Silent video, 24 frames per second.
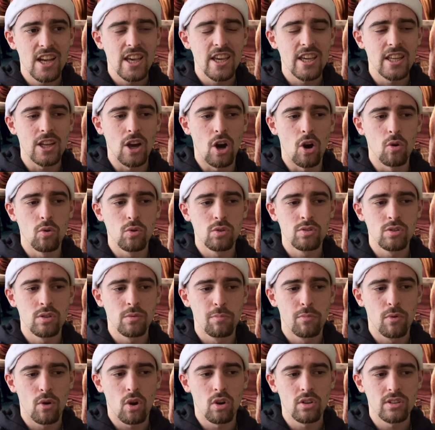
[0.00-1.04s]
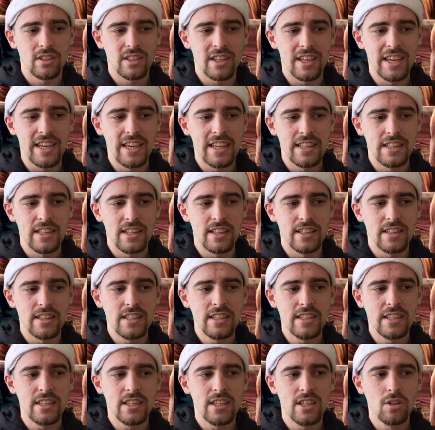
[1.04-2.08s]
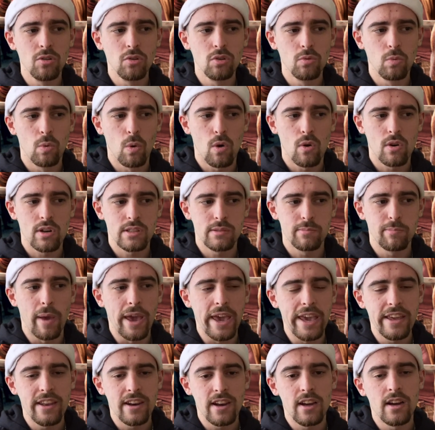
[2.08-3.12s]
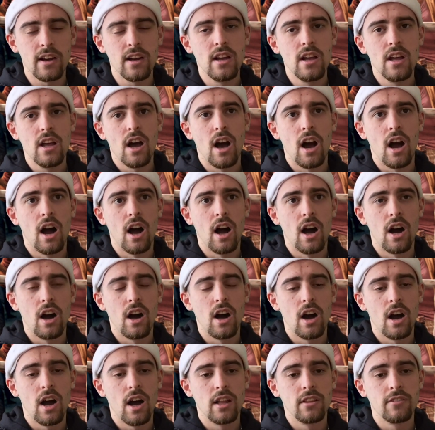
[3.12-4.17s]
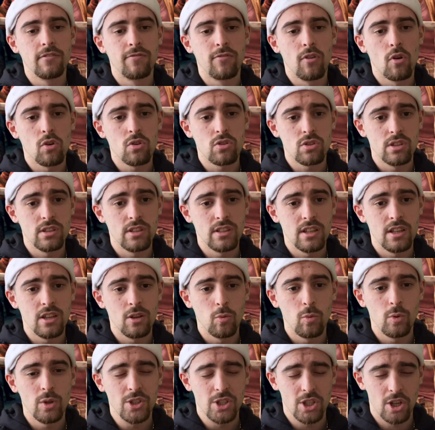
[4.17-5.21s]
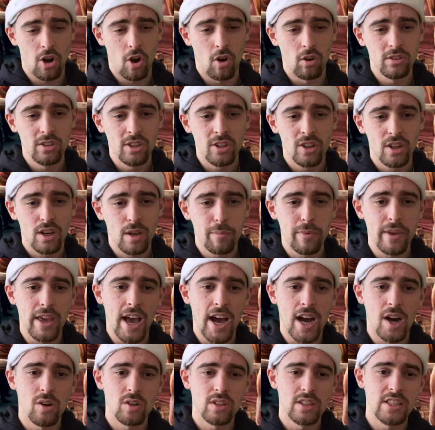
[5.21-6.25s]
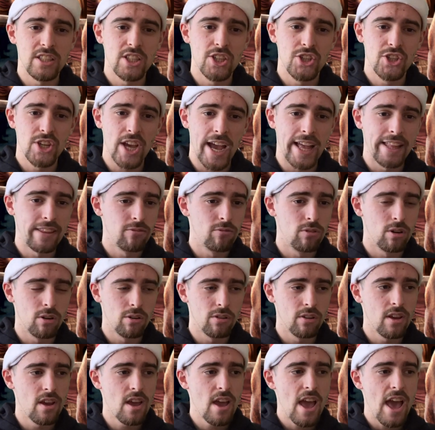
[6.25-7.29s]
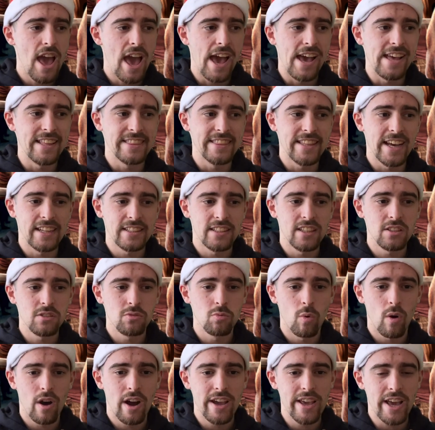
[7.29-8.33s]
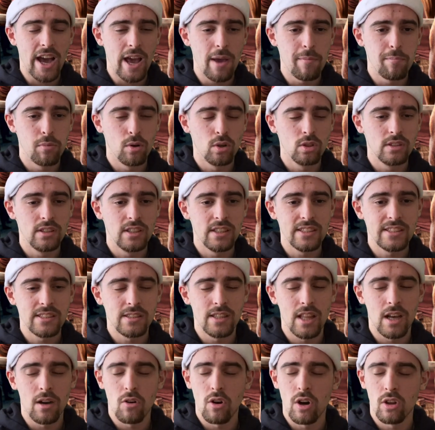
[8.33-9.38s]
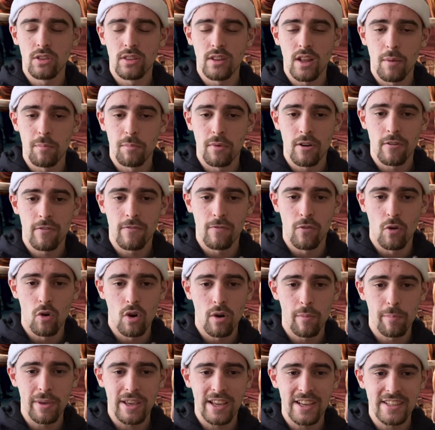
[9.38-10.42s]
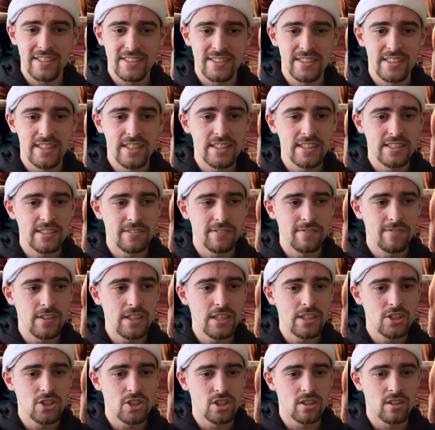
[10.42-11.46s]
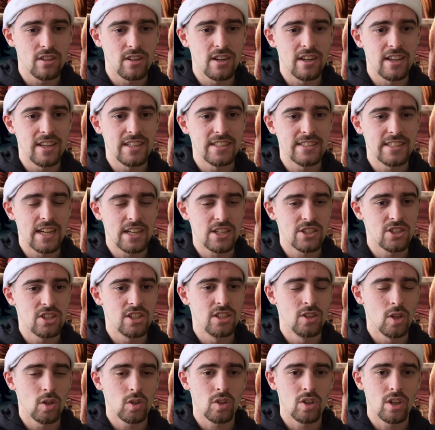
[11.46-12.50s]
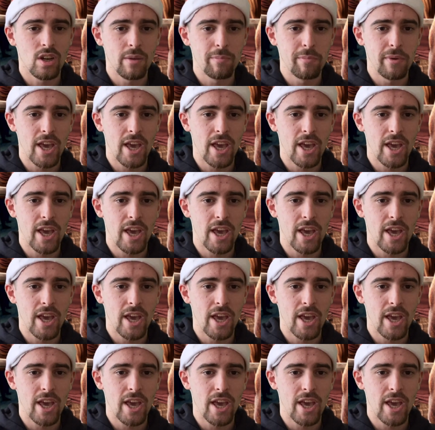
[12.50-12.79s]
It also brought in the Guild Wars beta, unfortunately, which are only gonna be out in January, and that is why I put this now on number 4, because this feature is actually not gonna be